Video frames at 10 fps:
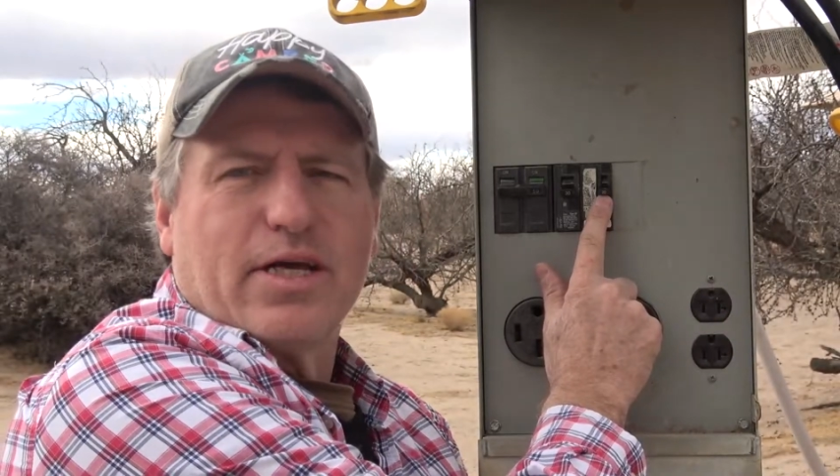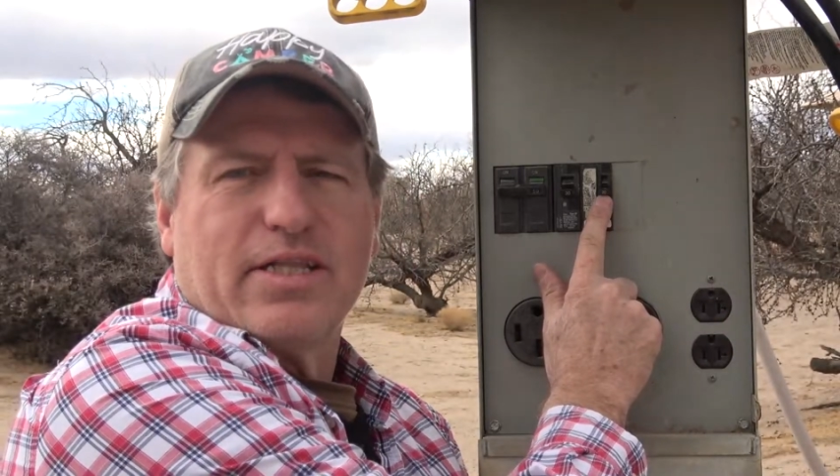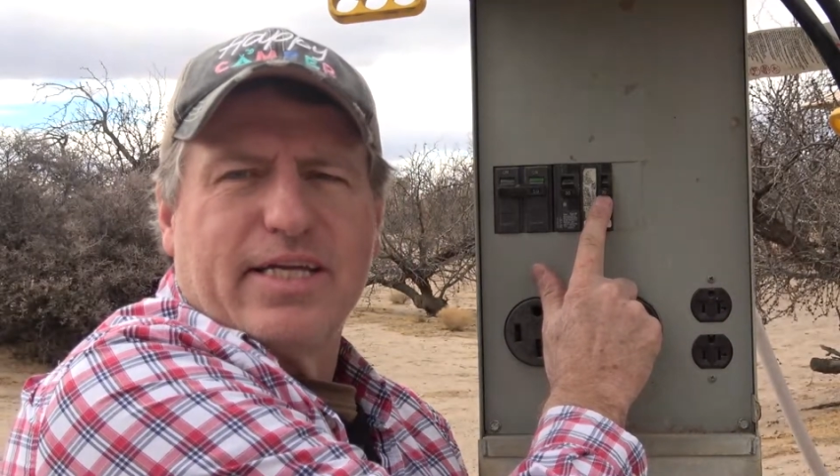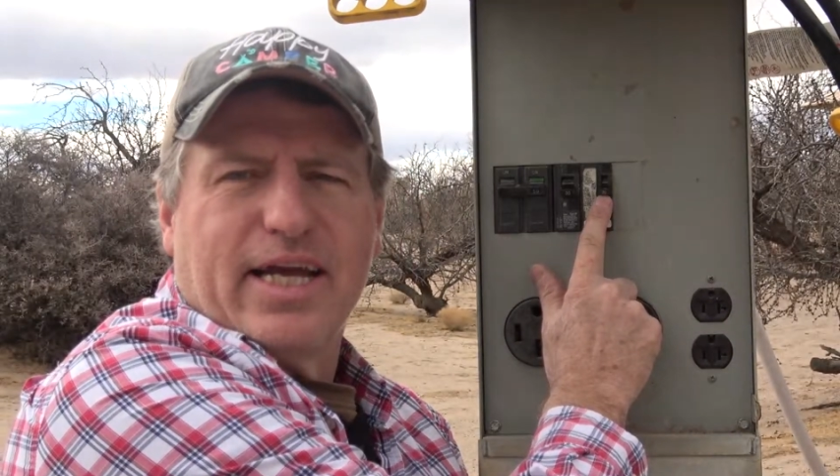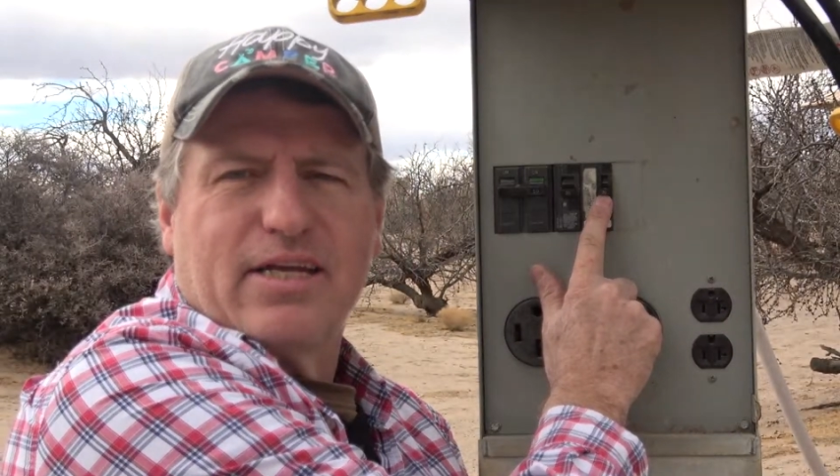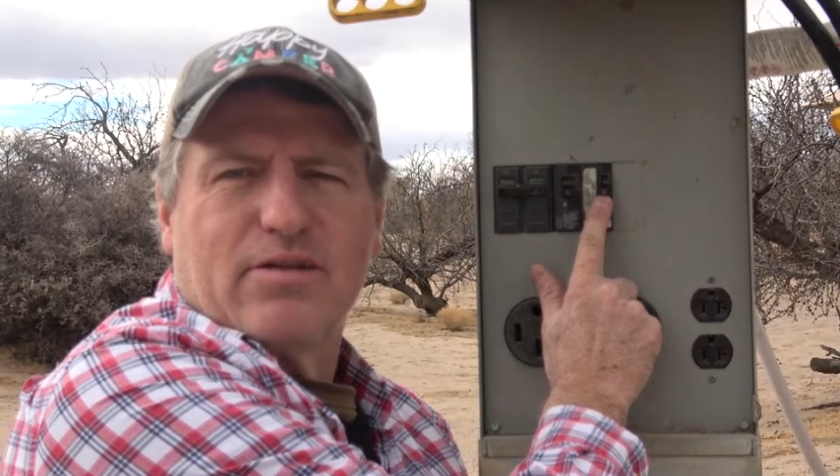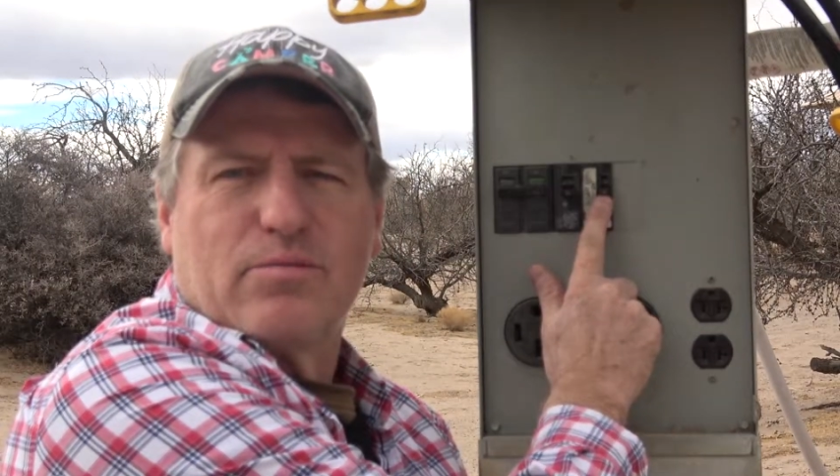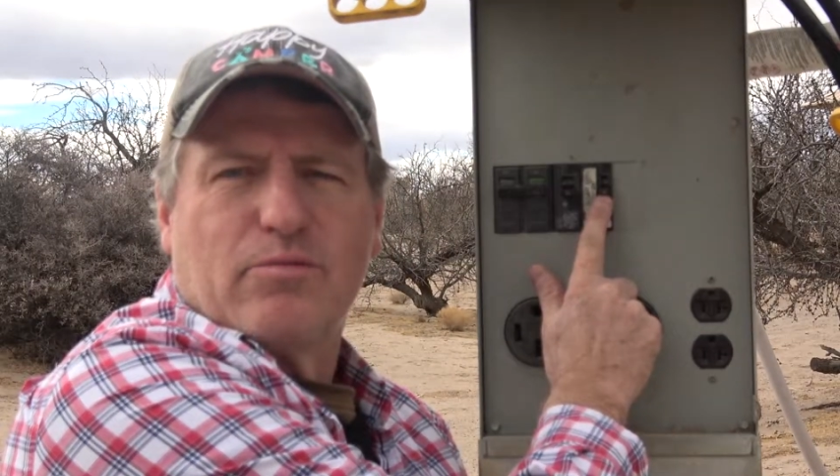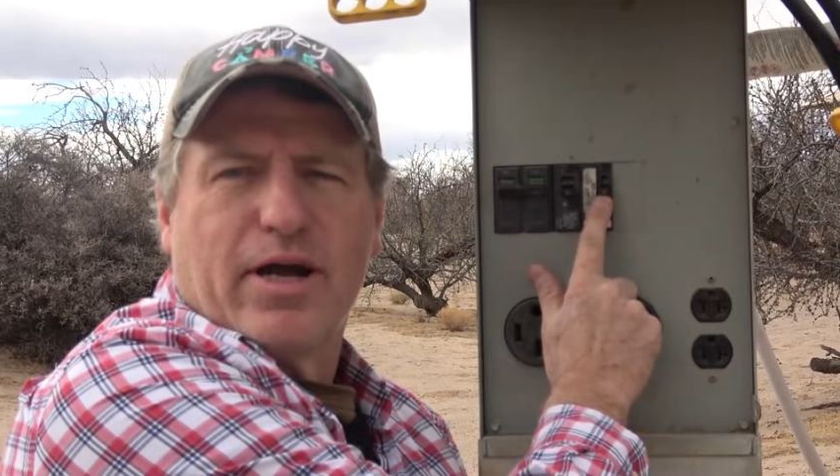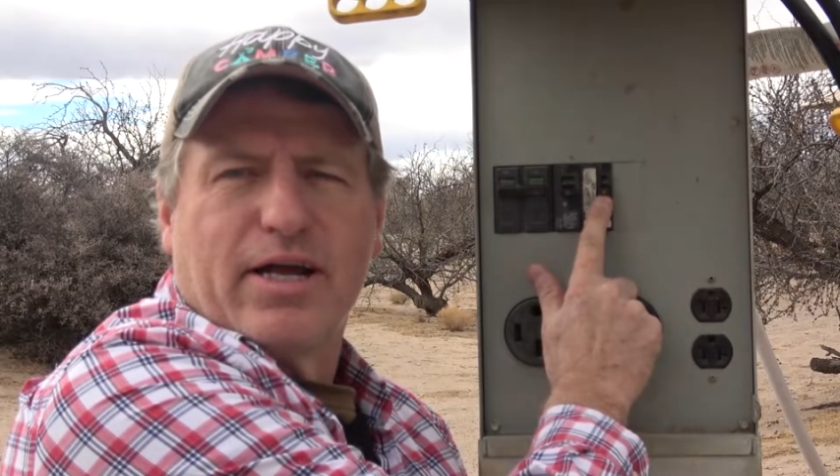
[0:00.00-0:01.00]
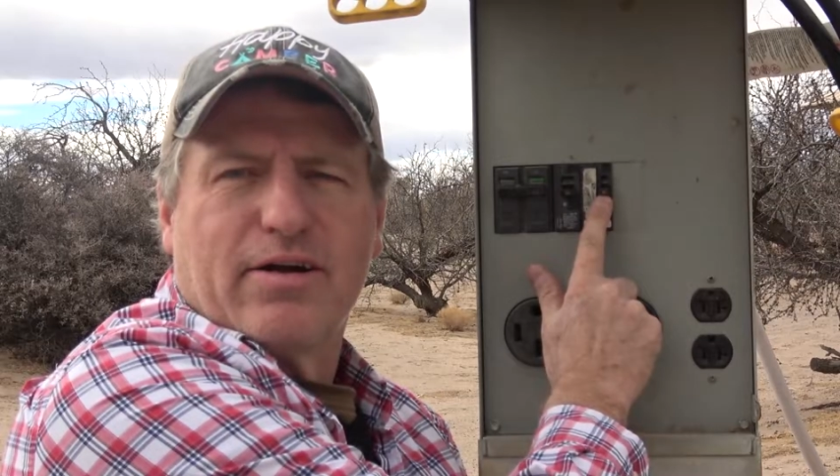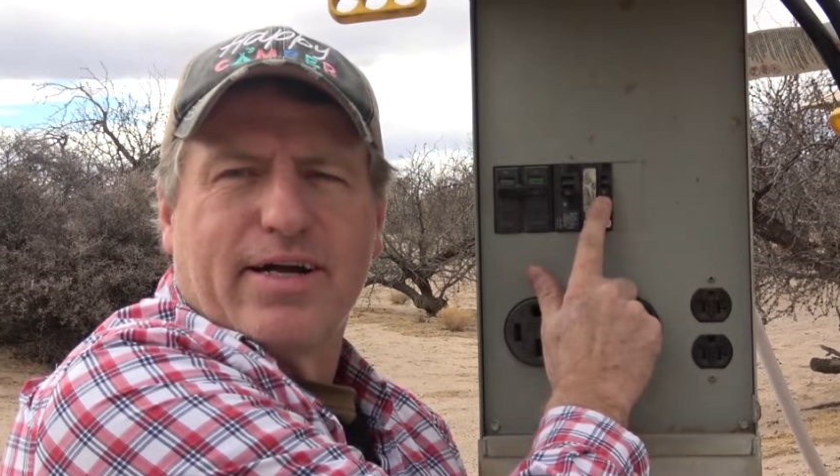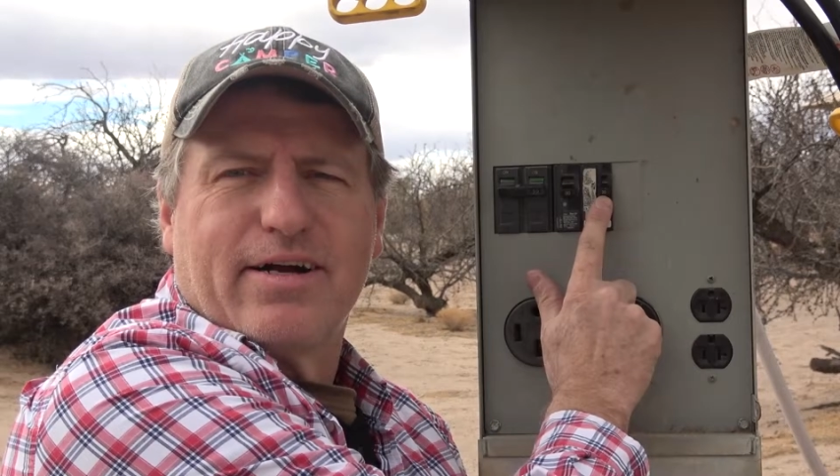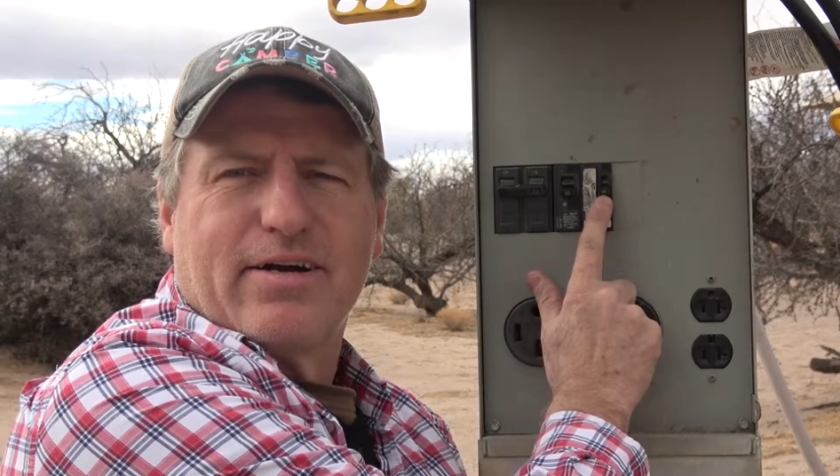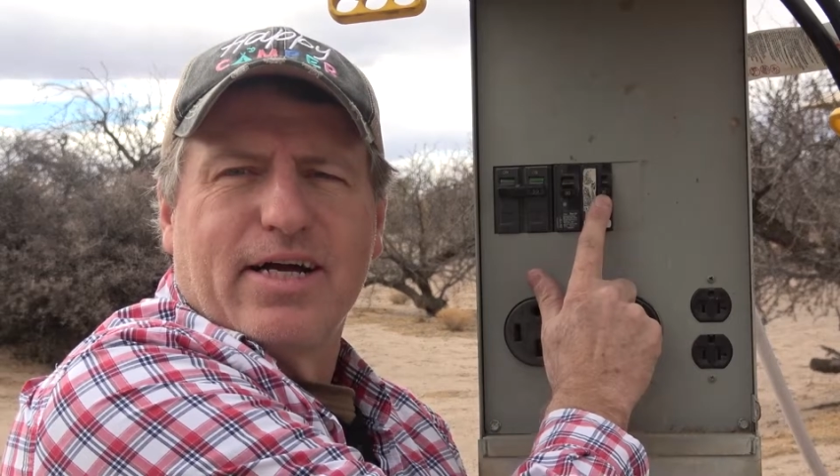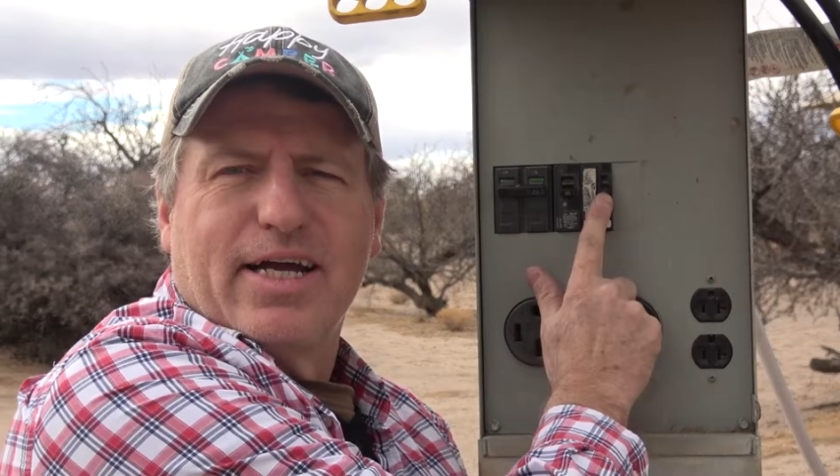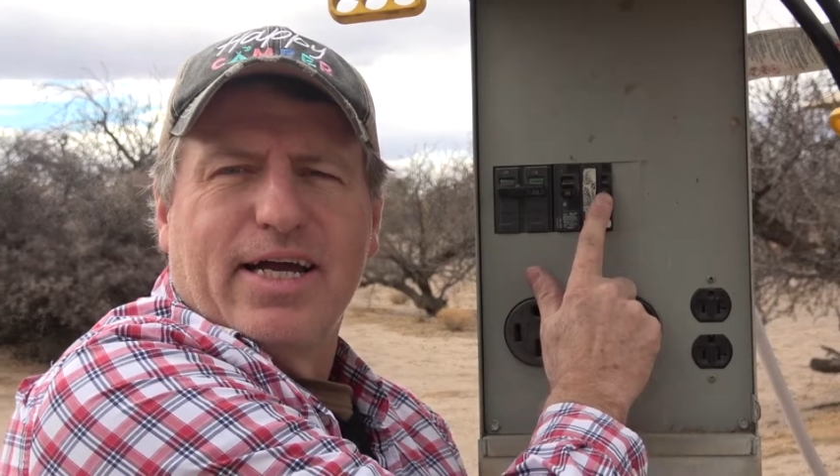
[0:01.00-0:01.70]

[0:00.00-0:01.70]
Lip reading: at the end of the breaker here